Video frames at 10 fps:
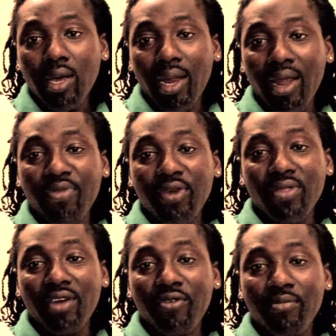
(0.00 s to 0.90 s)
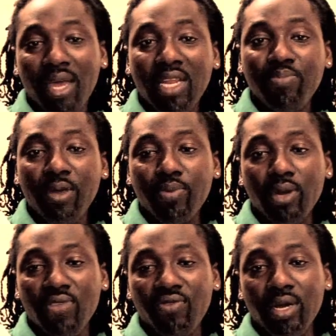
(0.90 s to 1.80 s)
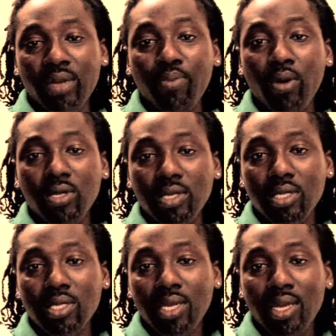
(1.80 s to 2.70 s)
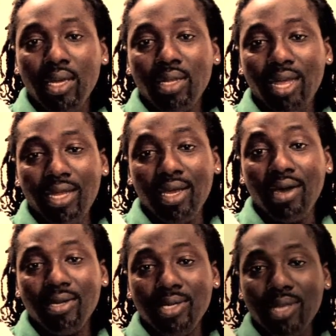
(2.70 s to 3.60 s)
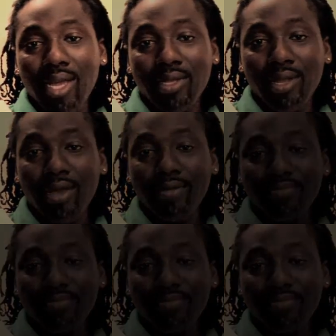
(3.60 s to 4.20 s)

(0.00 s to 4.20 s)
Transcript: And I think that for many people, it's very important that they understand that.